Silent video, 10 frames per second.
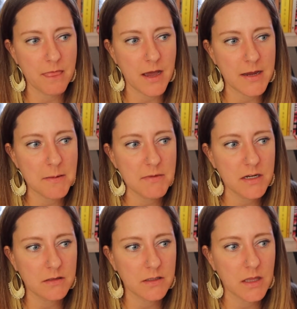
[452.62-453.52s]
I
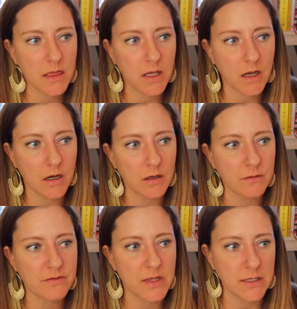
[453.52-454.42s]
immediately think
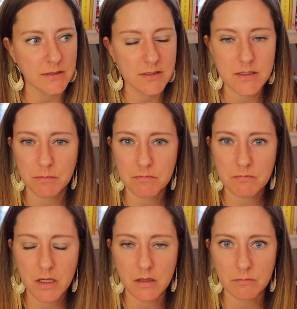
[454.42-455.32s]
of things that
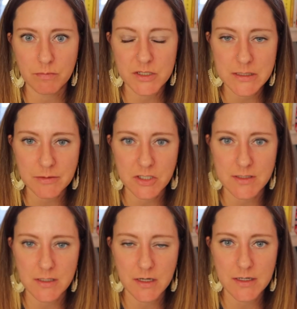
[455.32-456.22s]
in
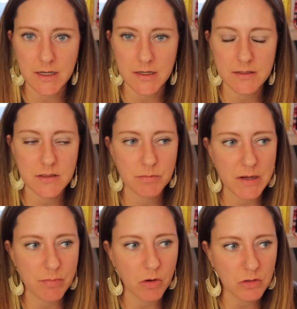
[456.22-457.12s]
perceptions that I had, that
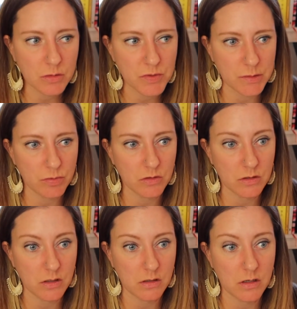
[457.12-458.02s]
bipolar people
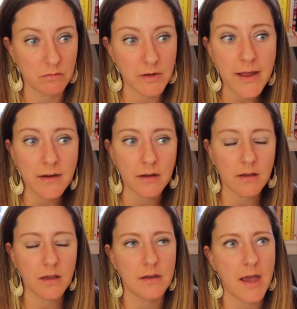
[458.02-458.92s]
are
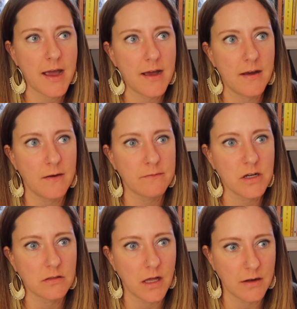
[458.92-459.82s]
erratic and have
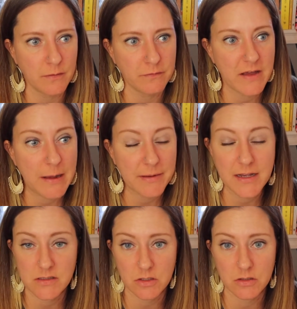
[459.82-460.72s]
a lot of
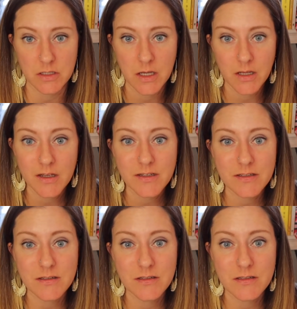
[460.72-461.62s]
haphazard
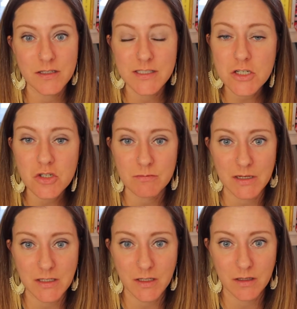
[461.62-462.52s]
decision
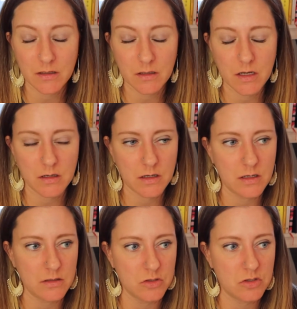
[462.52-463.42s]
making and
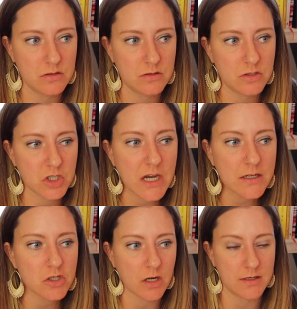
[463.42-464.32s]
can
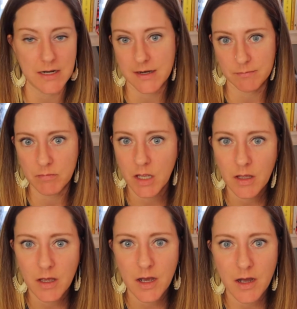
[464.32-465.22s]
change on a dime.
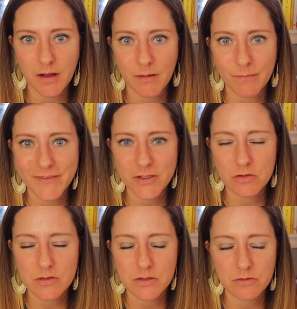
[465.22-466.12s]

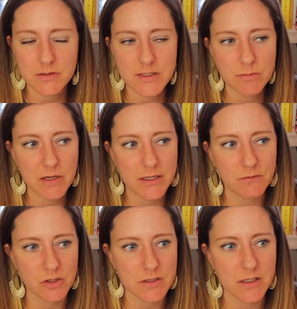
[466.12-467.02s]
And so you'll see
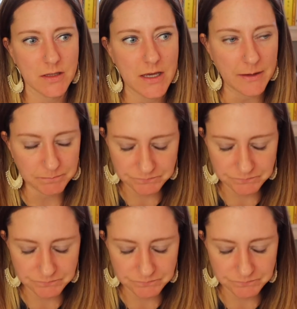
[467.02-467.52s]
behaviors like that.